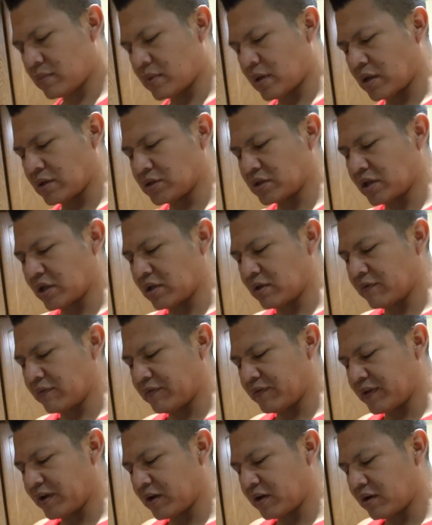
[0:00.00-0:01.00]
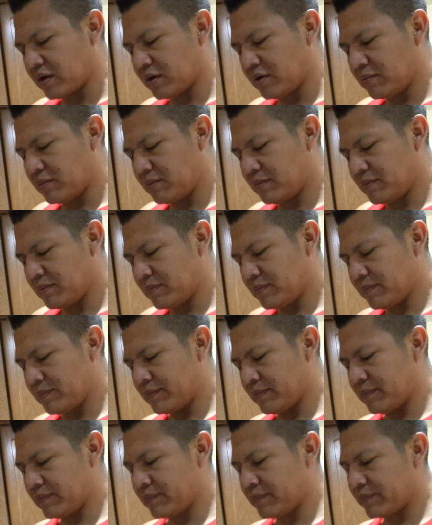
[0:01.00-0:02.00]
I just get a finger
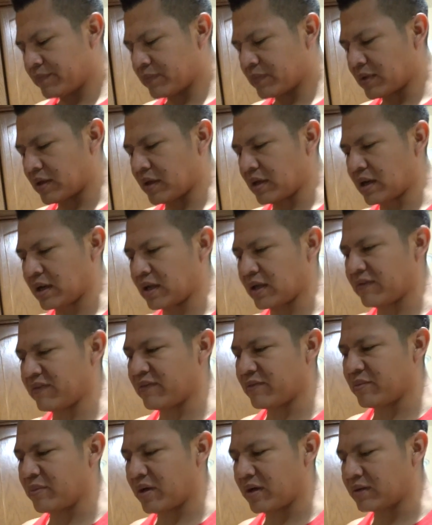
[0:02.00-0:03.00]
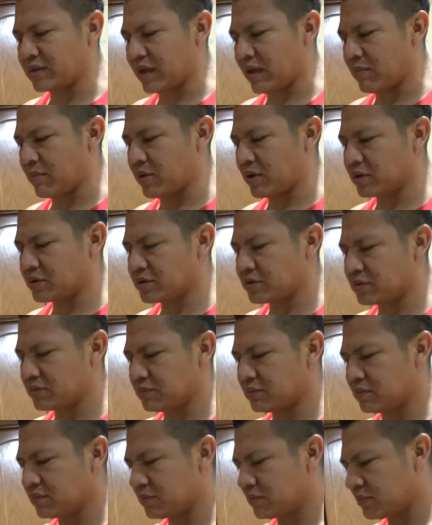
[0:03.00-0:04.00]
and I give them about that much,
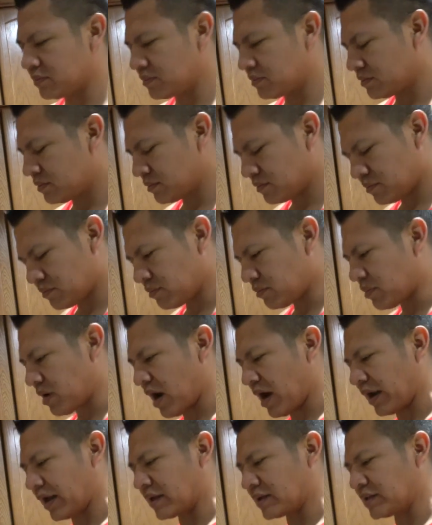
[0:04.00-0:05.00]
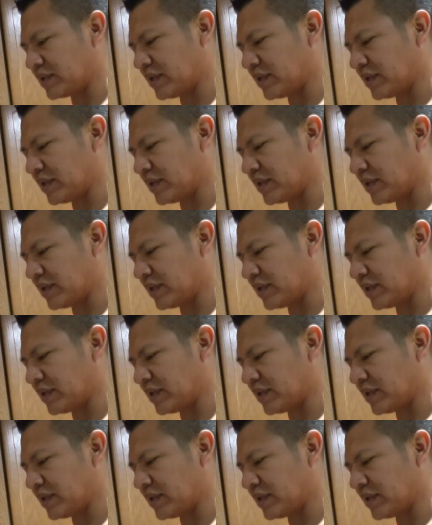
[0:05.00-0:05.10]
probably like a